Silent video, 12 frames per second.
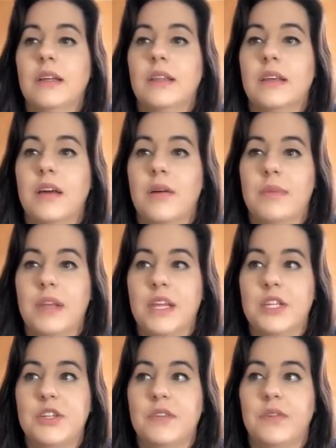The
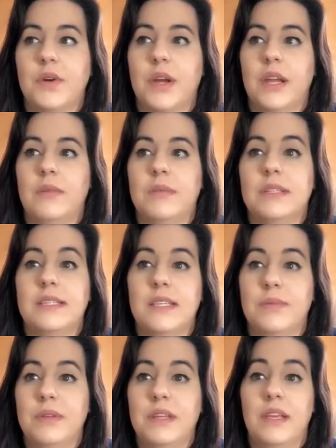combination of kratom and
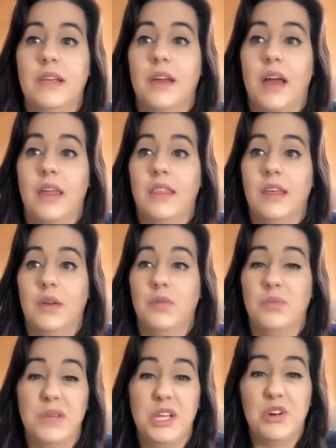CBD I think
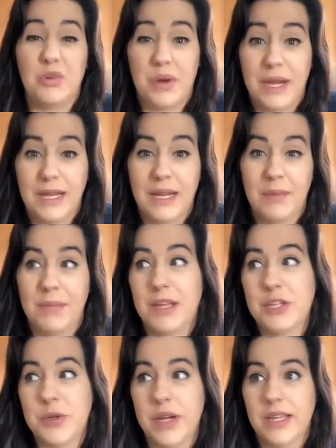would be great. I
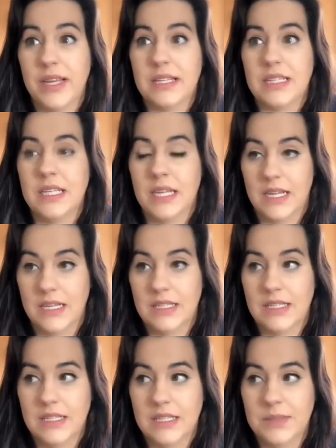might try that tonight.